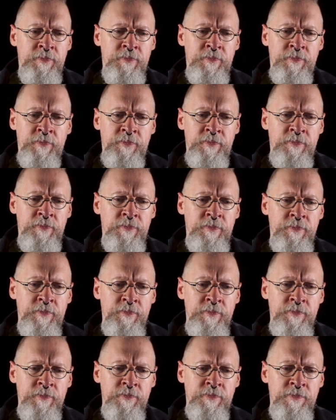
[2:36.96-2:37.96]

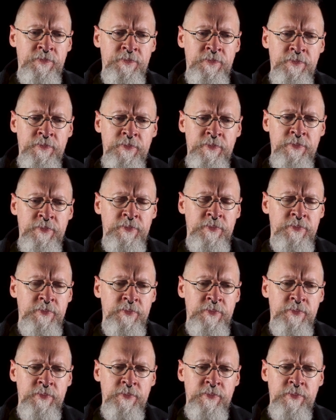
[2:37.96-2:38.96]

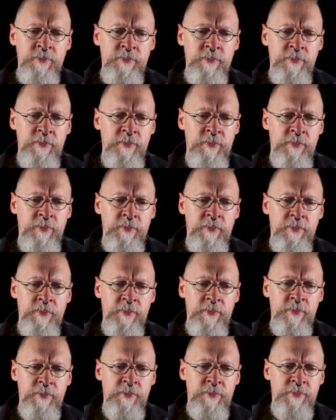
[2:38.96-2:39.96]

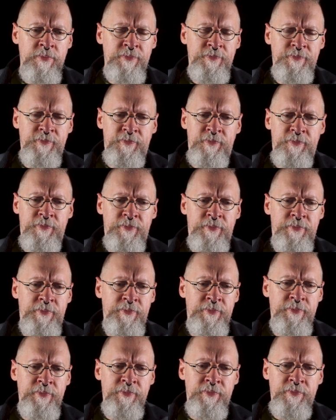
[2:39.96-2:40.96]

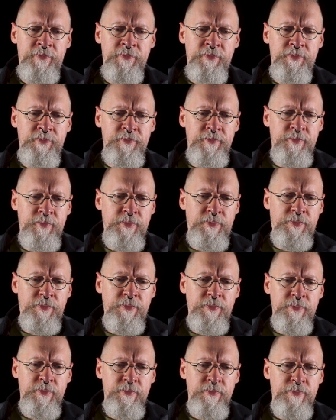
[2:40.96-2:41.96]

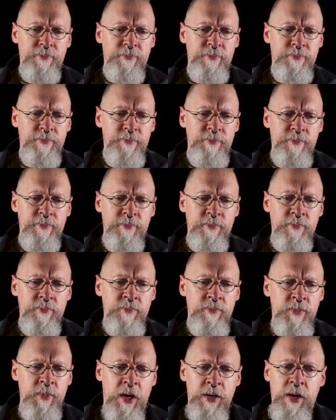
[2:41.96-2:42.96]

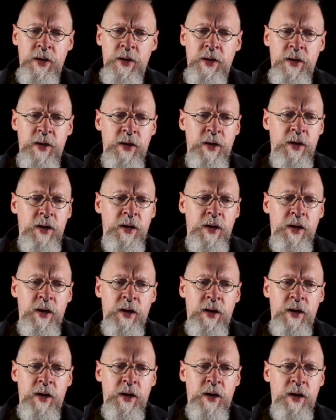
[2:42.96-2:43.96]

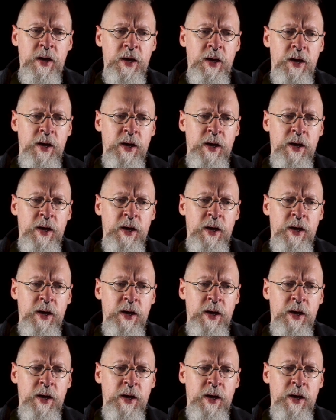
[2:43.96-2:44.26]
(silence)